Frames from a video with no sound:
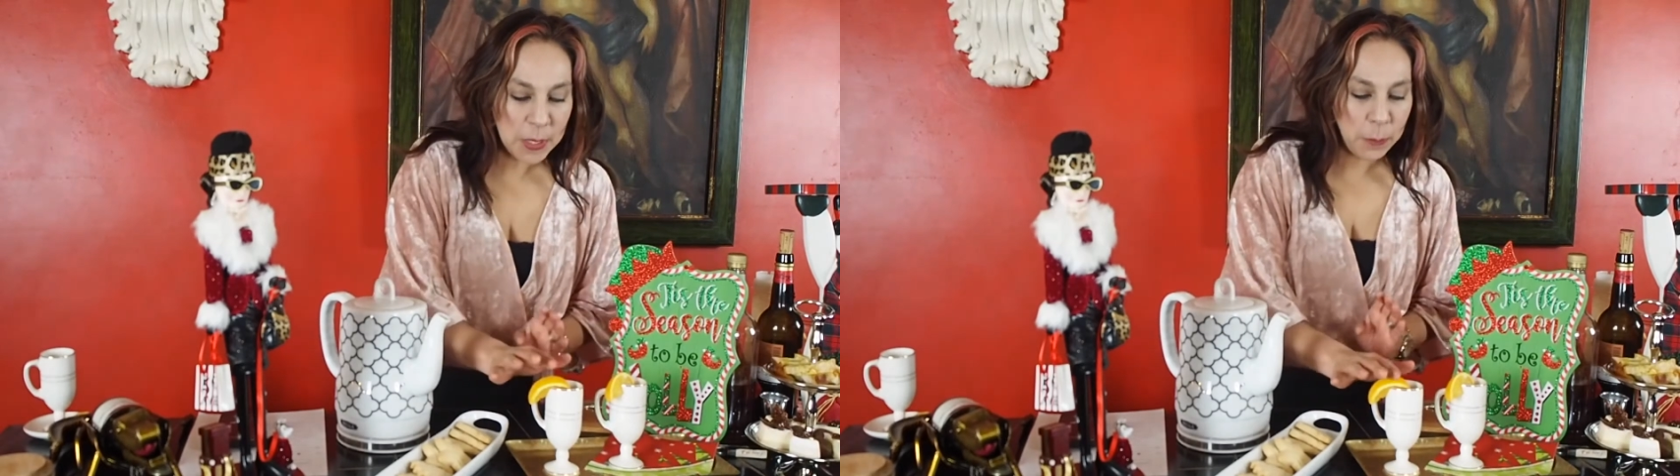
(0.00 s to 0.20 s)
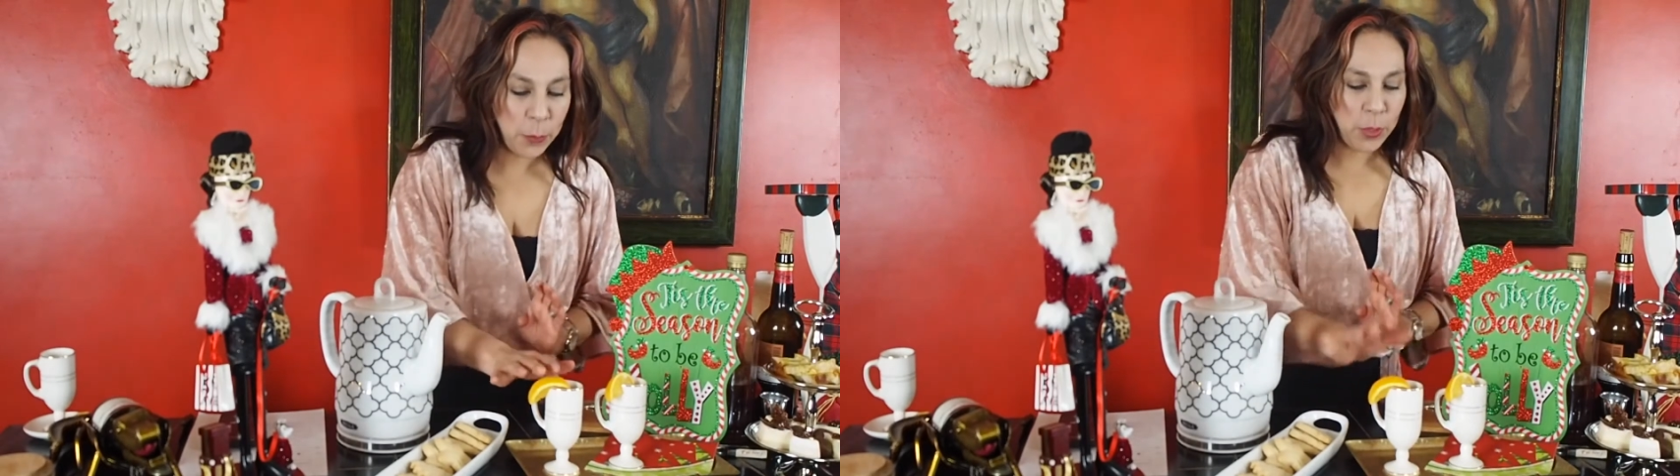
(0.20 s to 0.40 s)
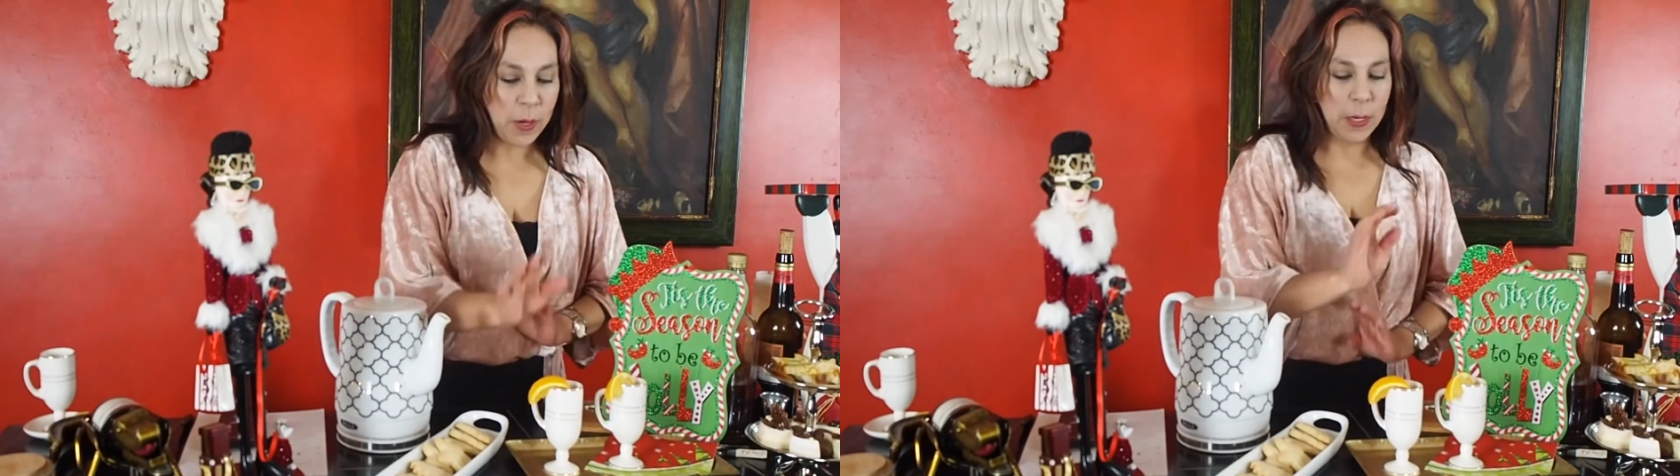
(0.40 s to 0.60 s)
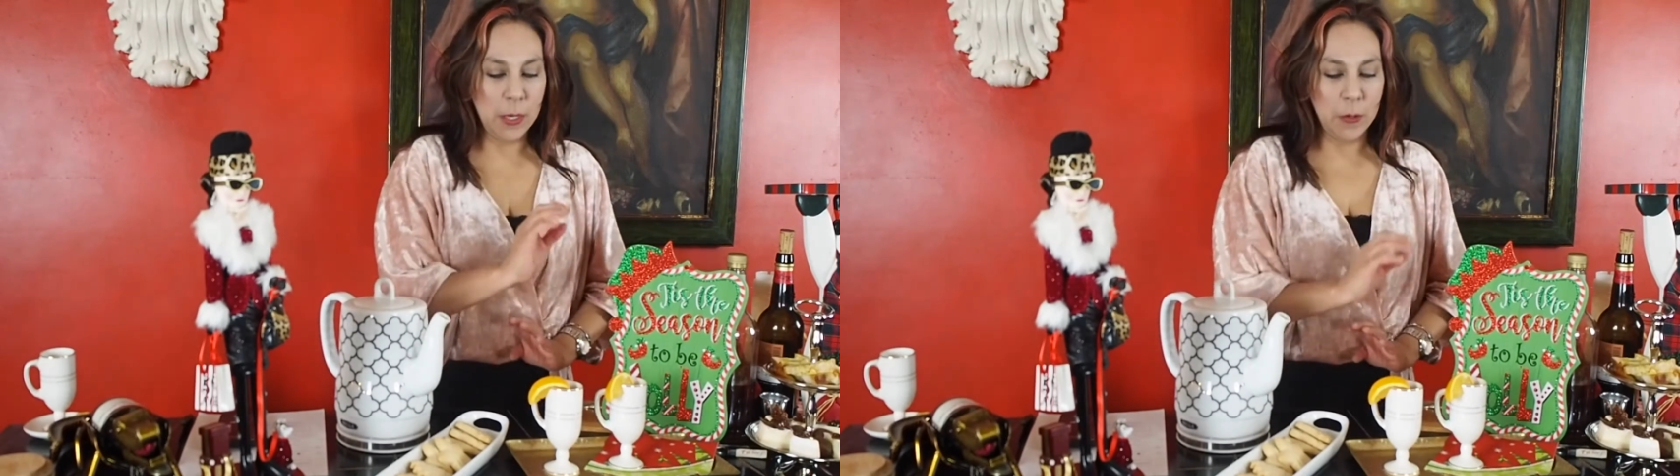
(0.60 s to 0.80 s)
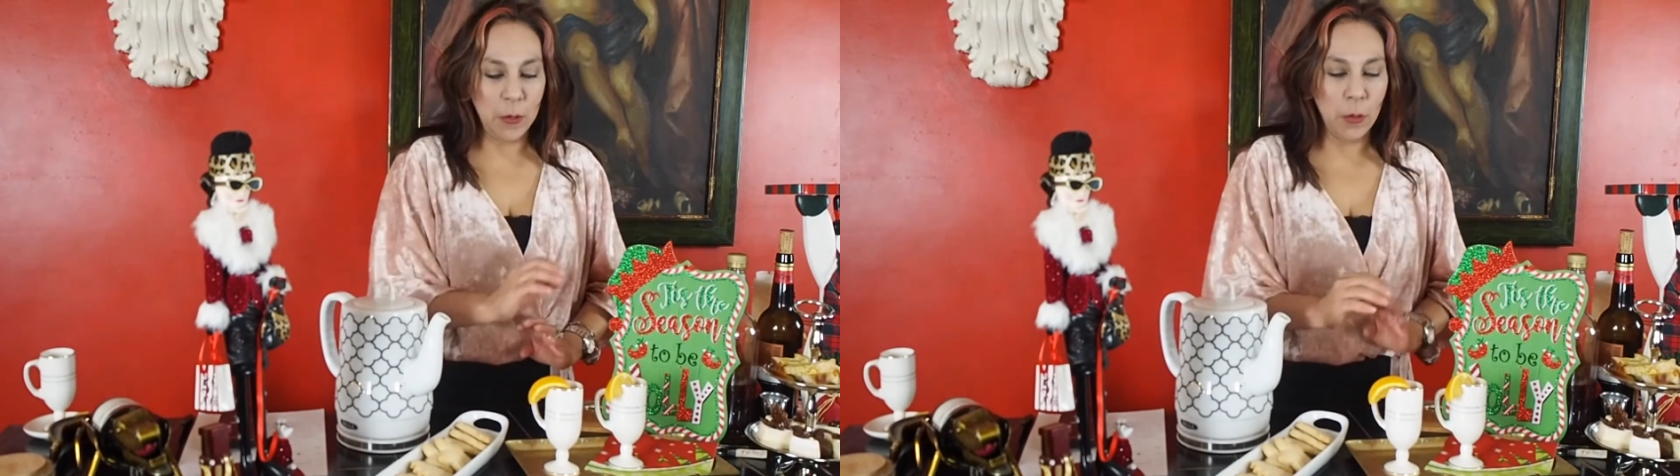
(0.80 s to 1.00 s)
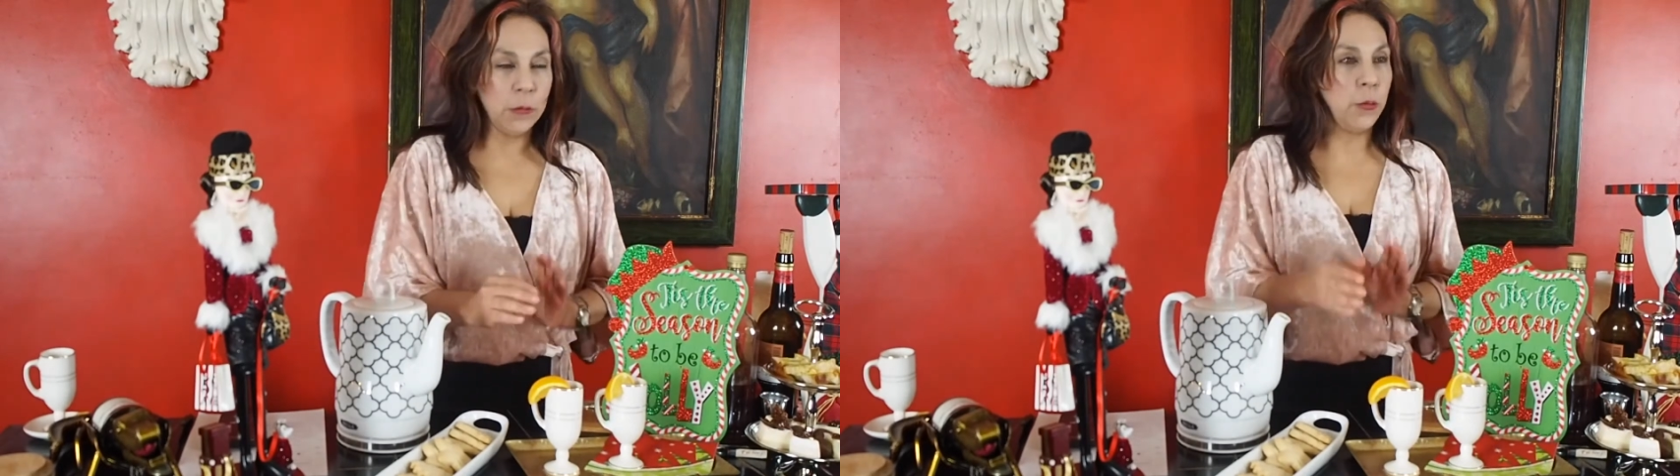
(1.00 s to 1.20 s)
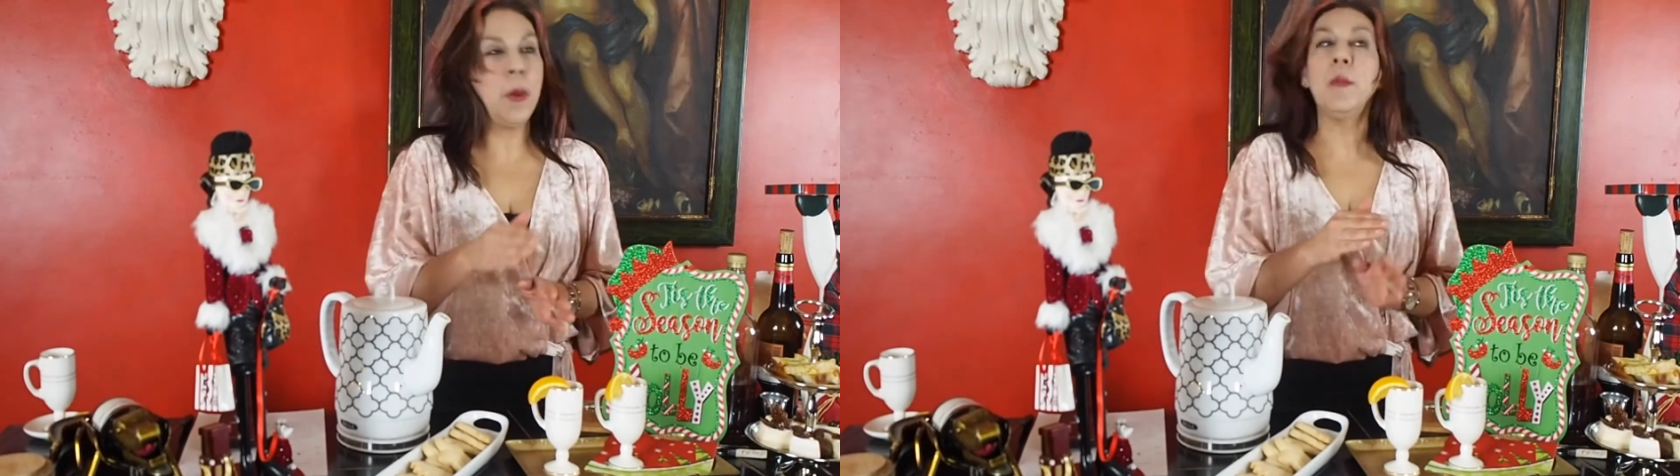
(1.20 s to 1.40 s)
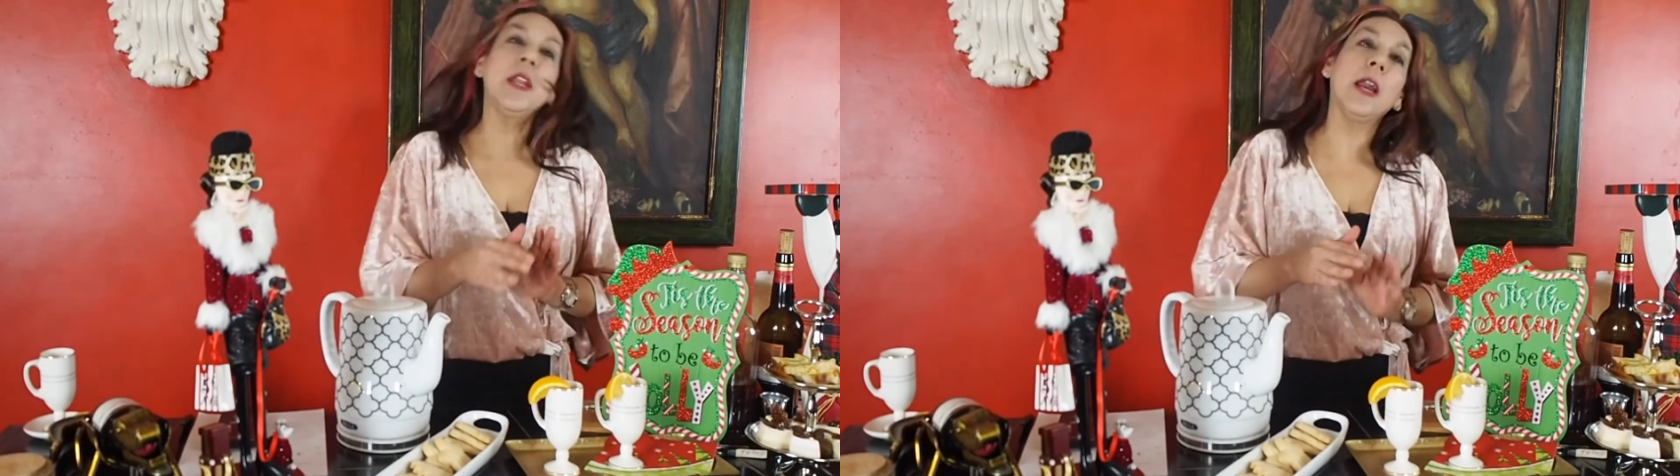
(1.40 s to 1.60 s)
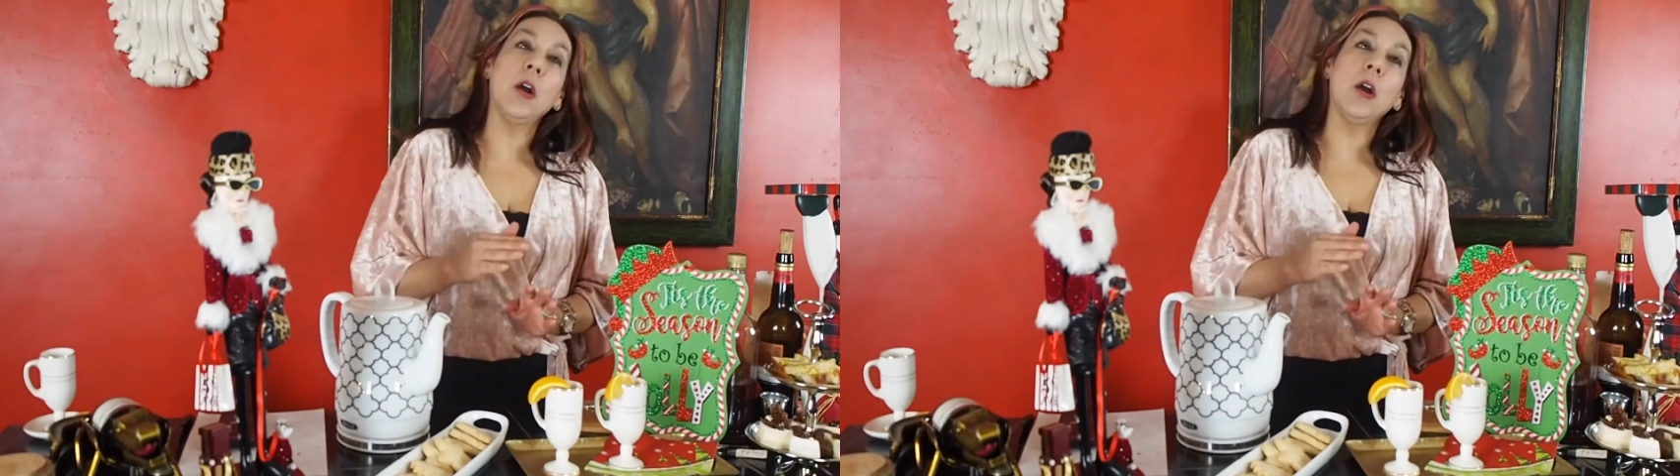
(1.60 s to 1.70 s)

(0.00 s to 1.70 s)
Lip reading: I put it a little, you know, remember that